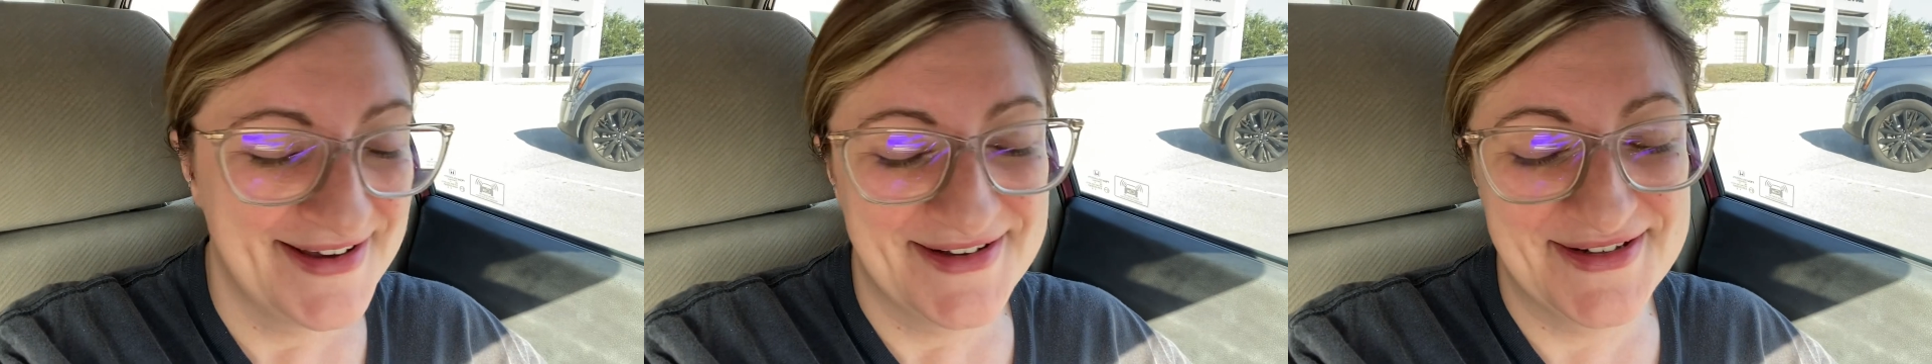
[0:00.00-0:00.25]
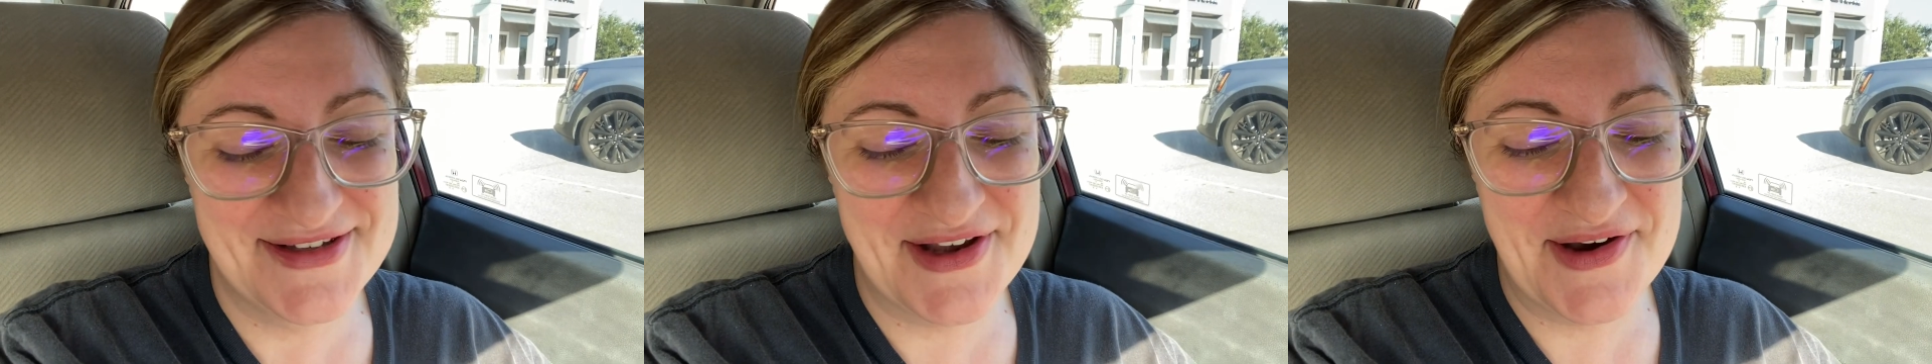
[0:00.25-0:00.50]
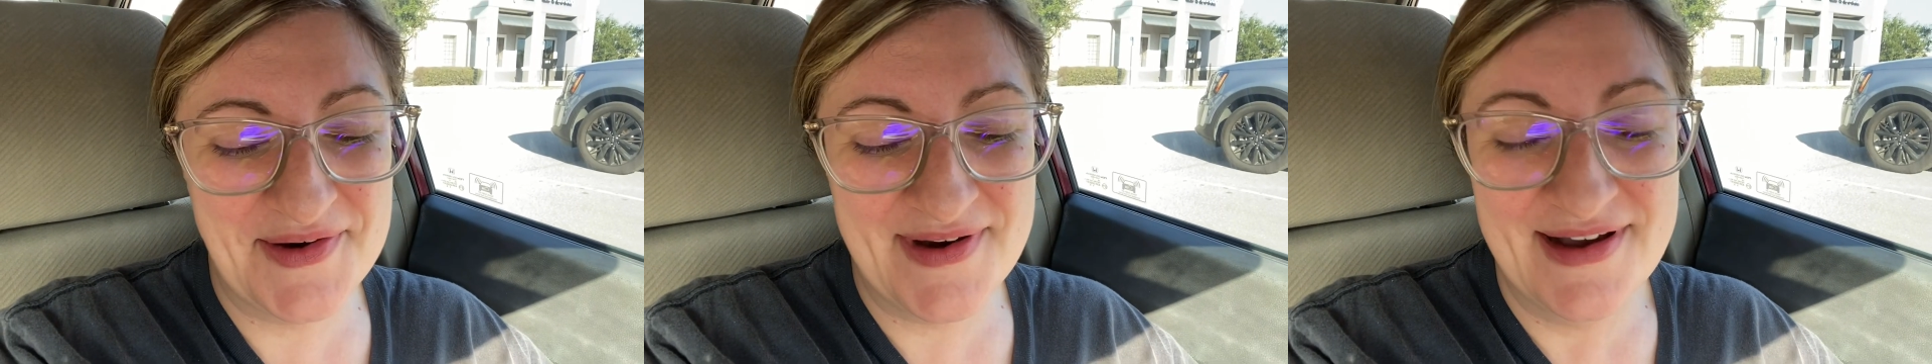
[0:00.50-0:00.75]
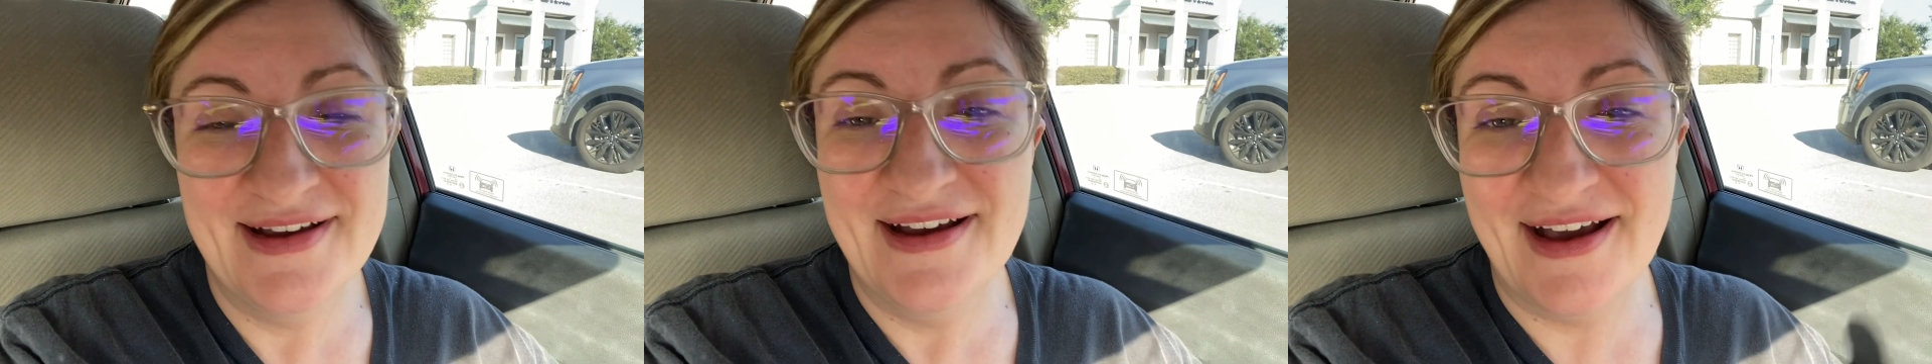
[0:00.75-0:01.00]
So,
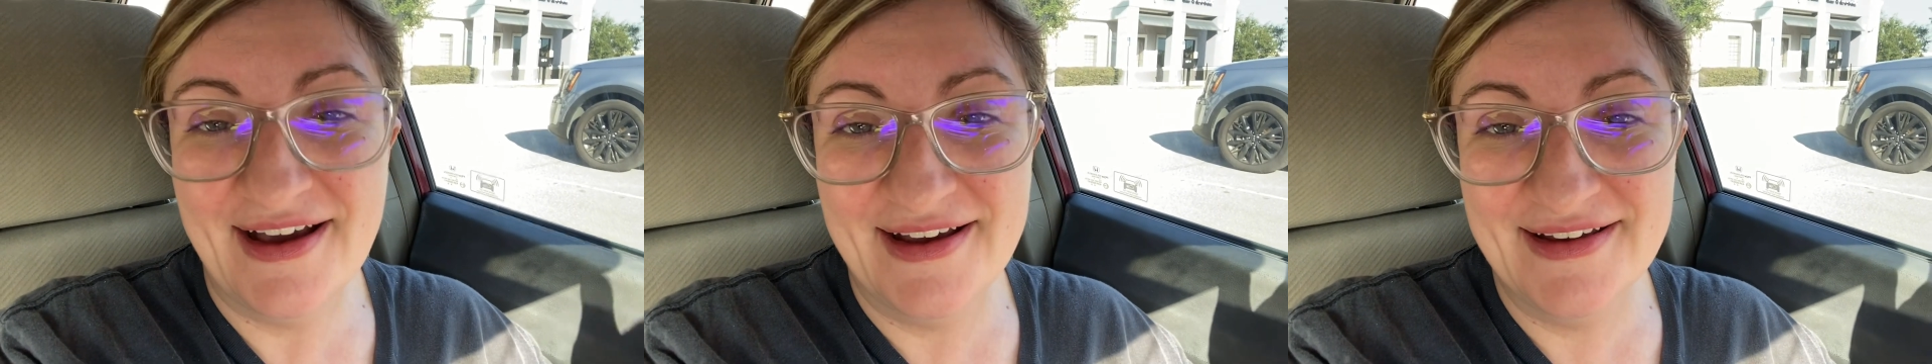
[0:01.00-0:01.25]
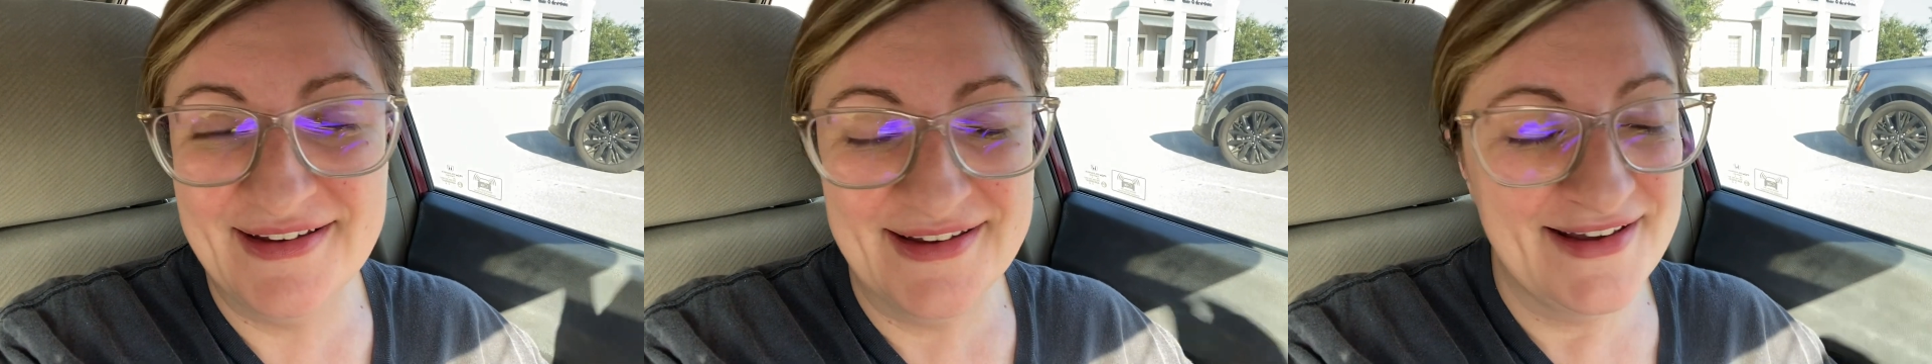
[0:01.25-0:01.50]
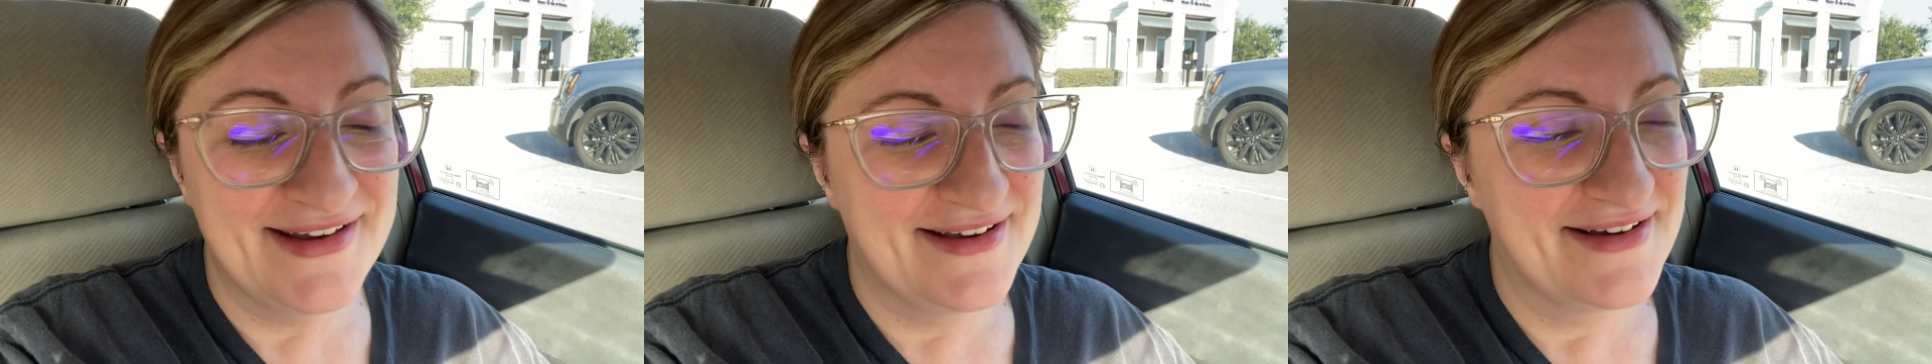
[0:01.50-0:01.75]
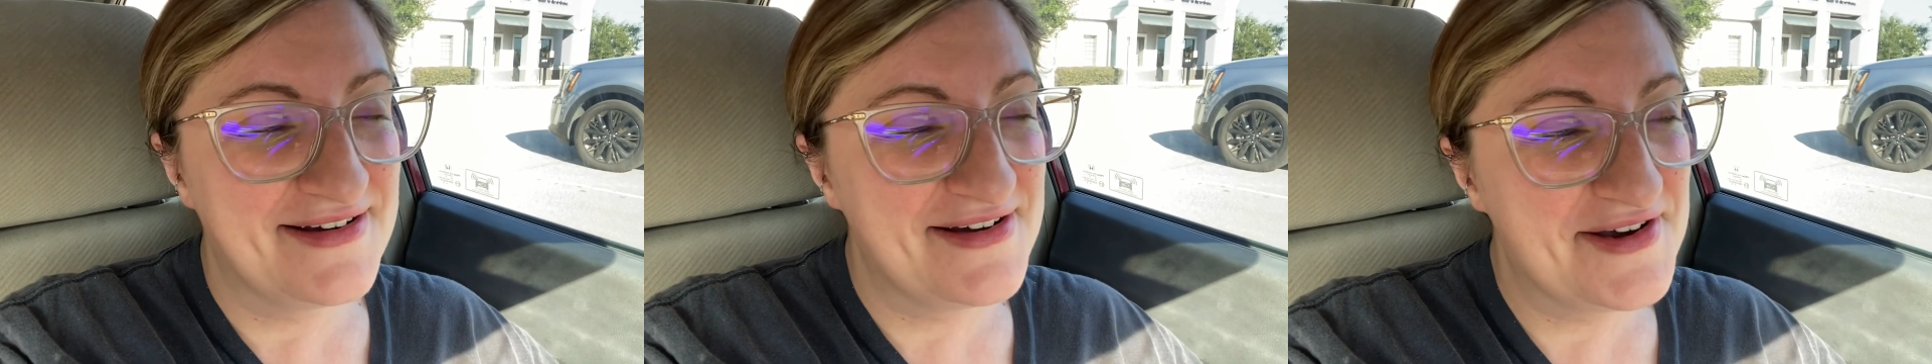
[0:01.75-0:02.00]
hi.
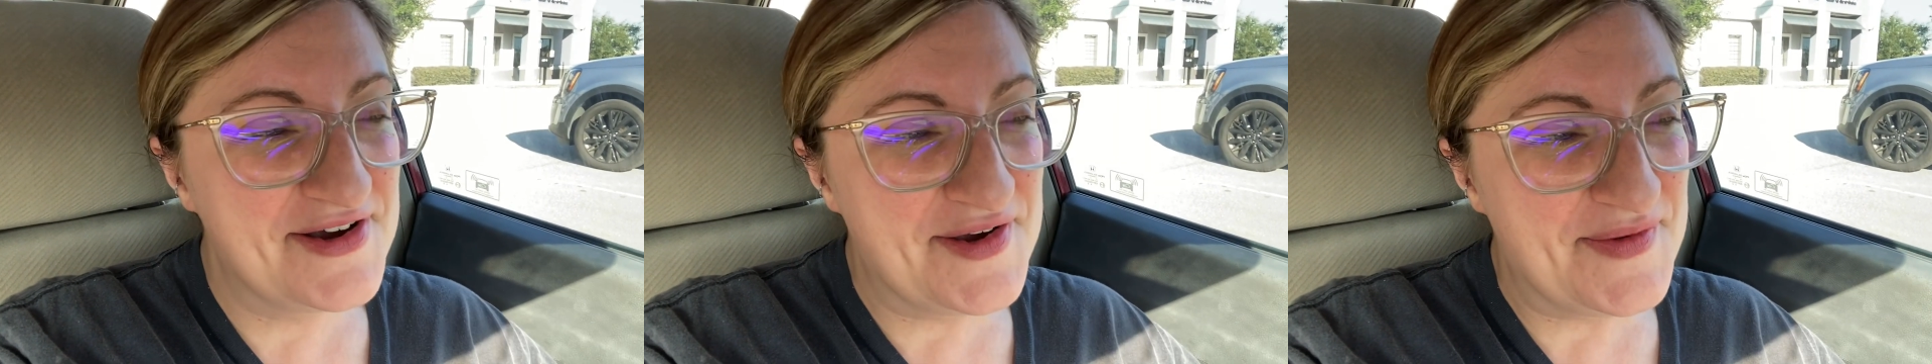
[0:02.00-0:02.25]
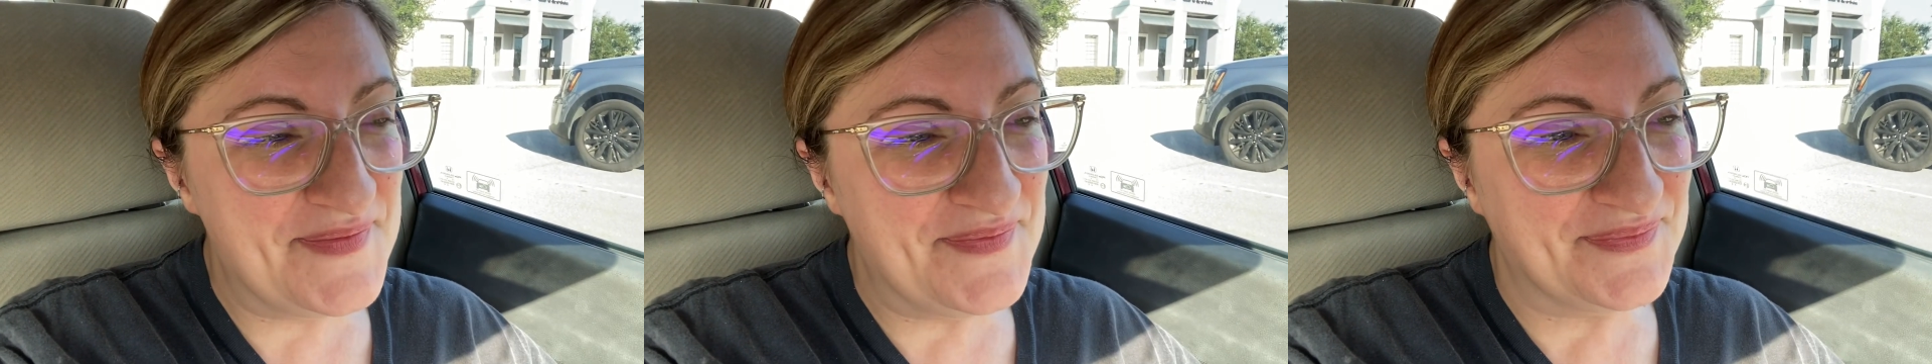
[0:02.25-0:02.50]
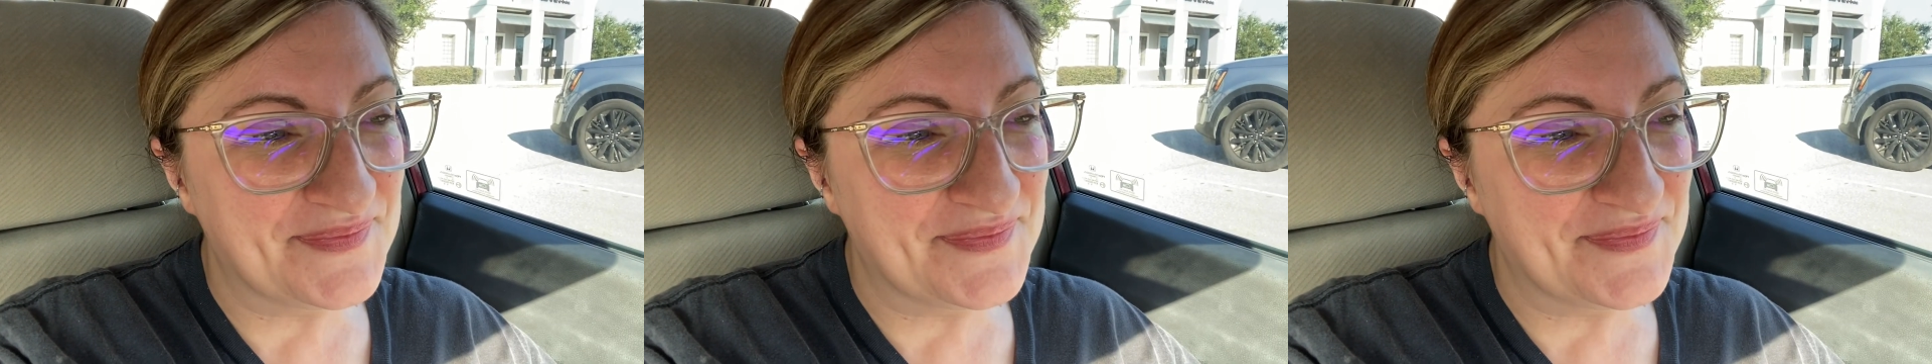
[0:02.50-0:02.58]
Um,